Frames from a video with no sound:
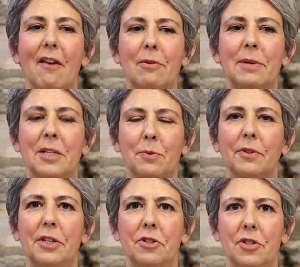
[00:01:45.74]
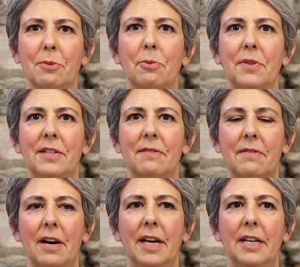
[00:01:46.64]
everybody's relationship with the
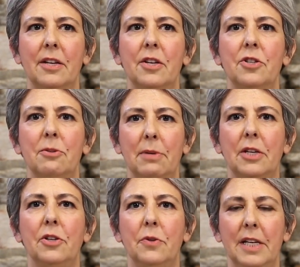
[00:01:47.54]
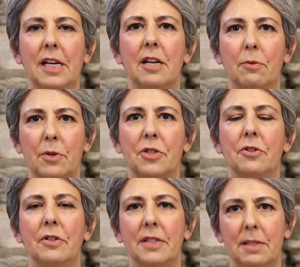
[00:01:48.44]
divine should be a unique and
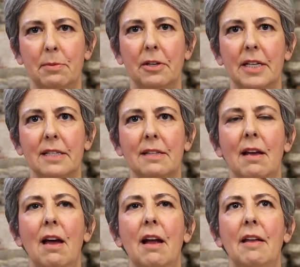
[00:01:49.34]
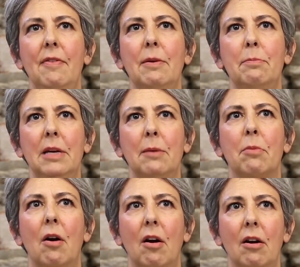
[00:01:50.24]
original experience. And I think being
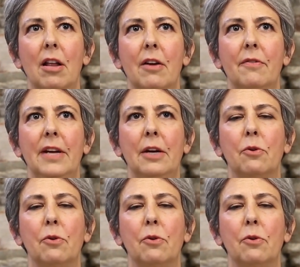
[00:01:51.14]
part of a